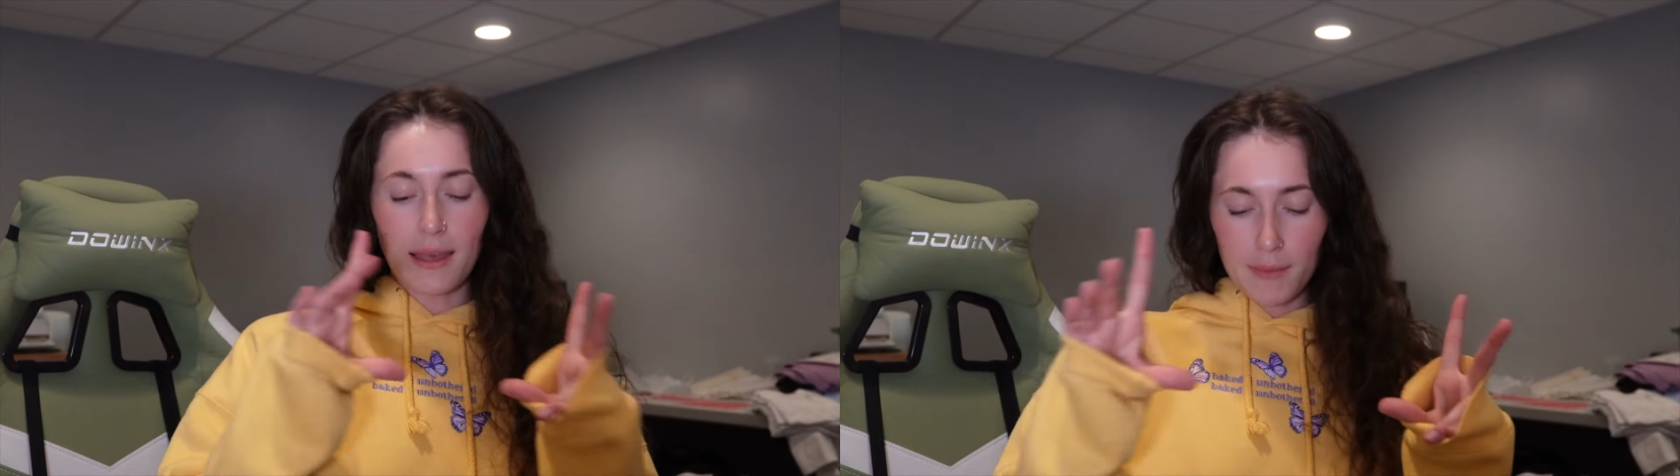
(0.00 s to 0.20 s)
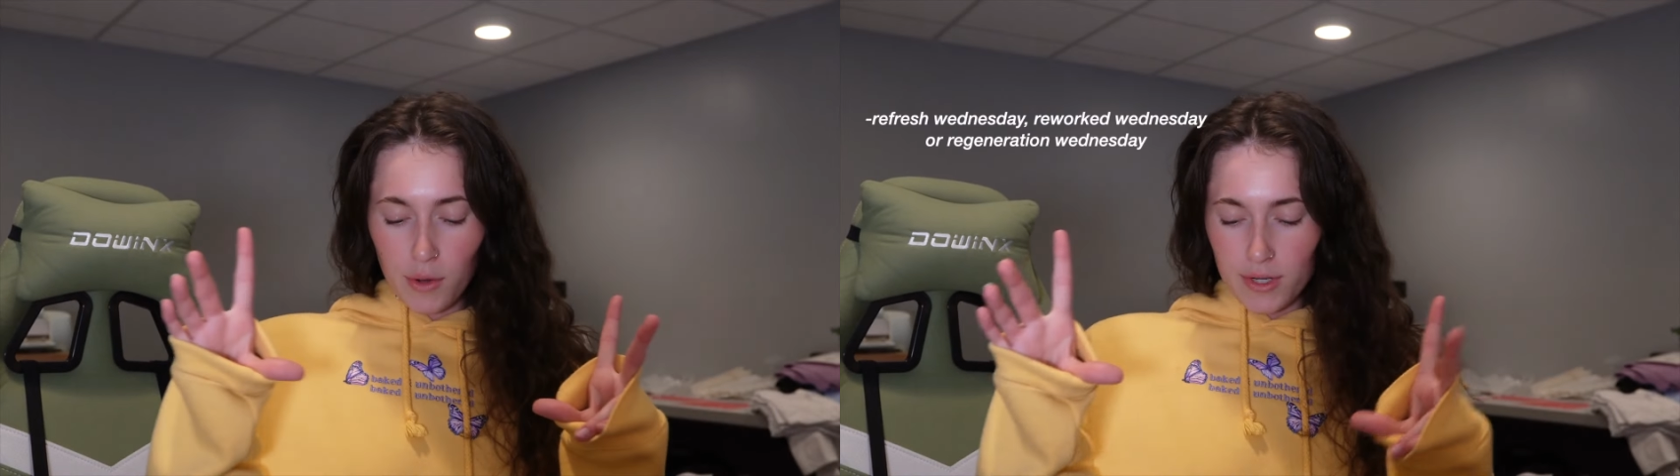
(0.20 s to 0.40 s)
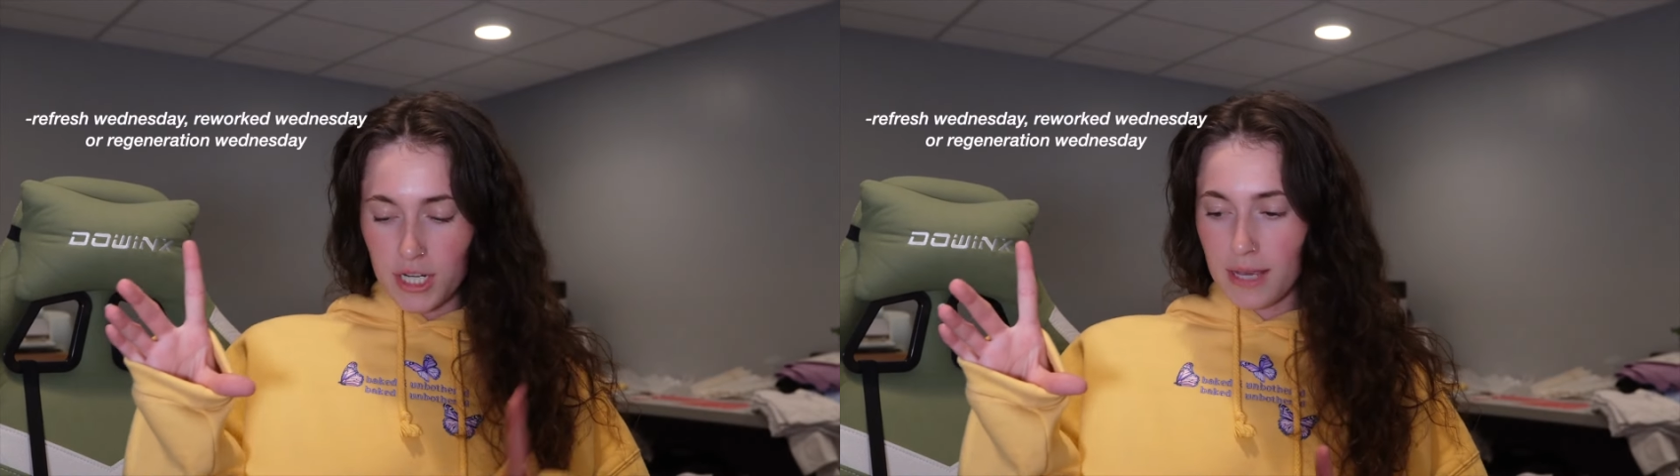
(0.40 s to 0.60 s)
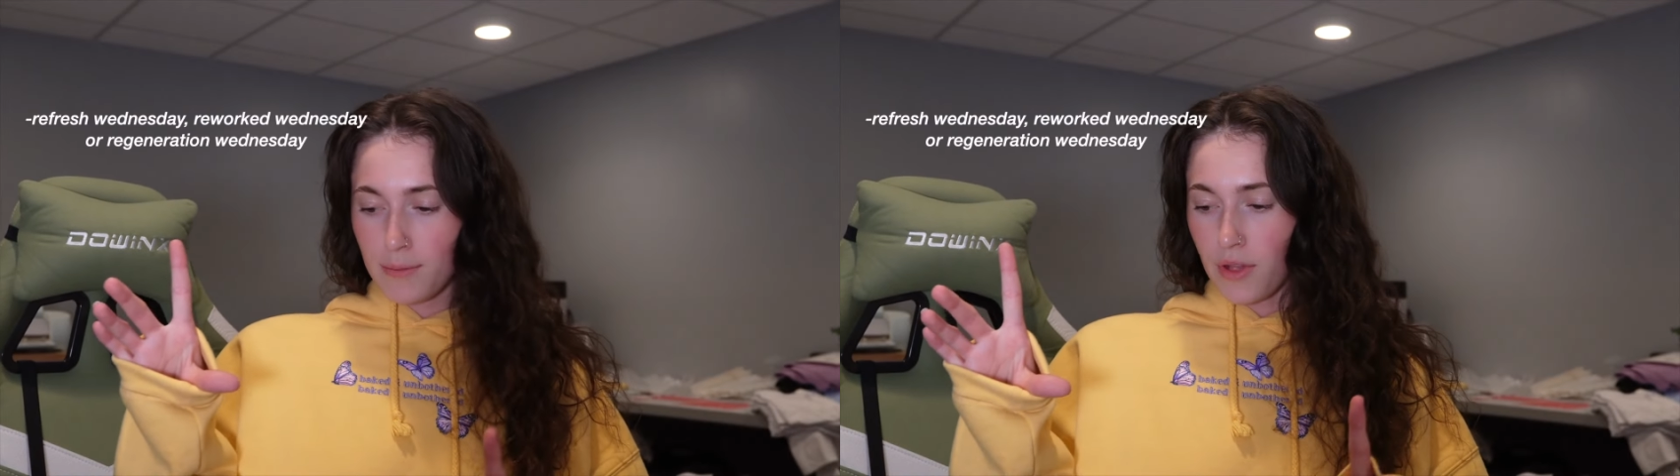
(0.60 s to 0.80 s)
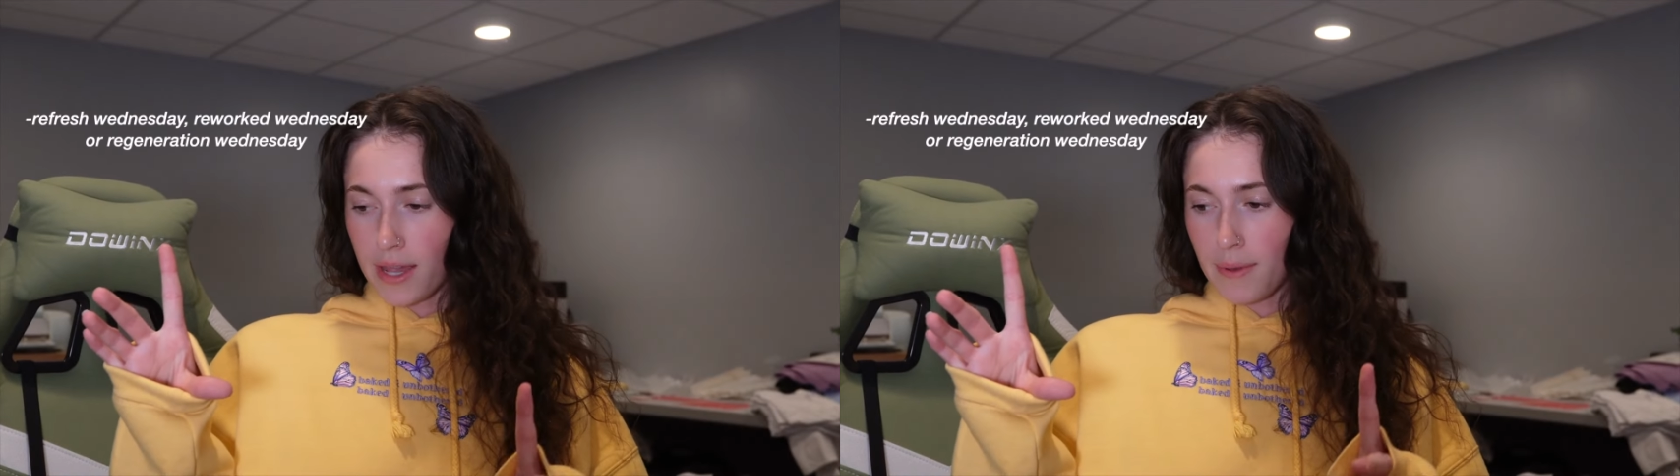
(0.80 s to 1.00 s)
let me know which name
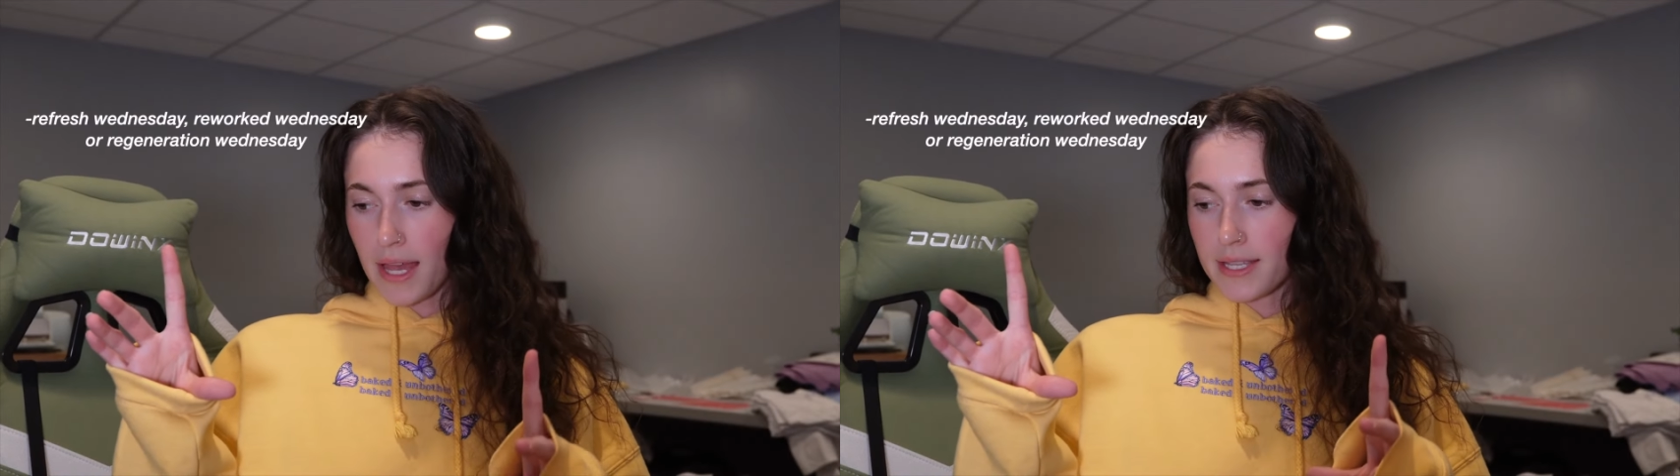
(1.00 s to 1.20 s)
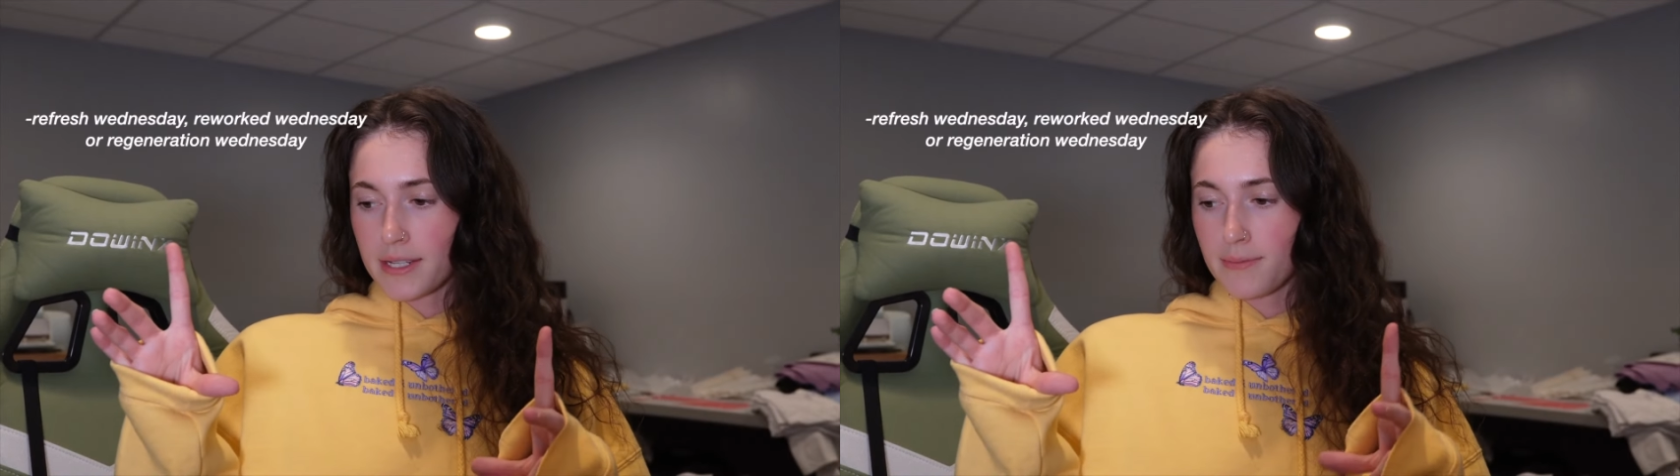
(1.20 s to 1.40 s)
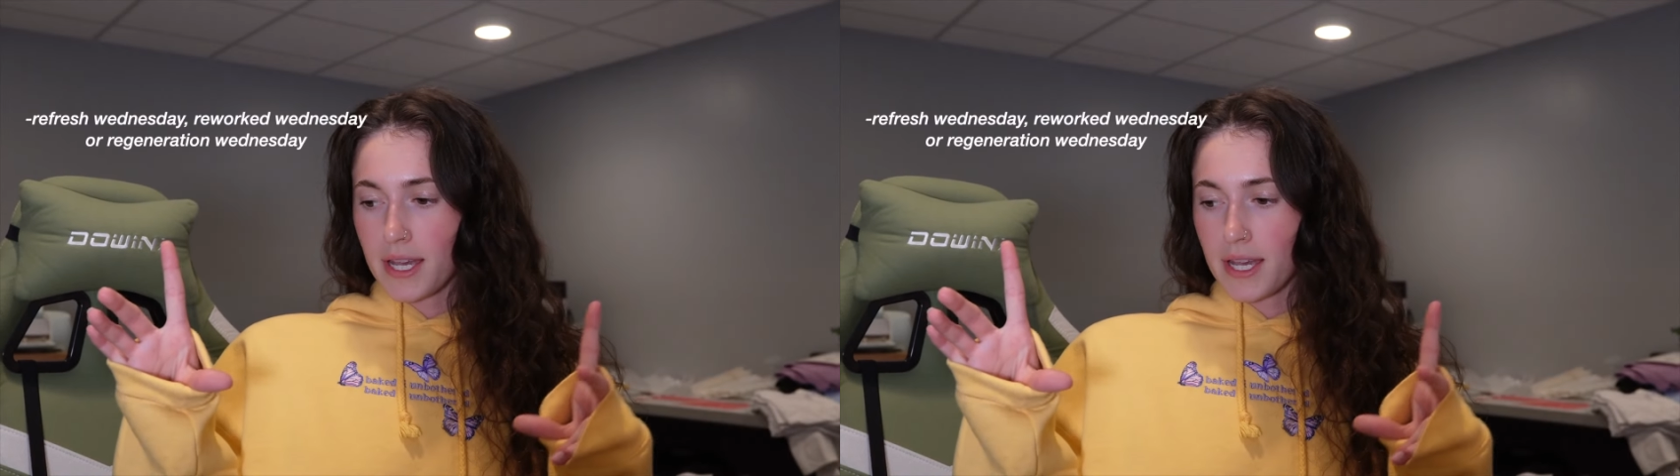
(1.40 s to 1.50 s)
you like best,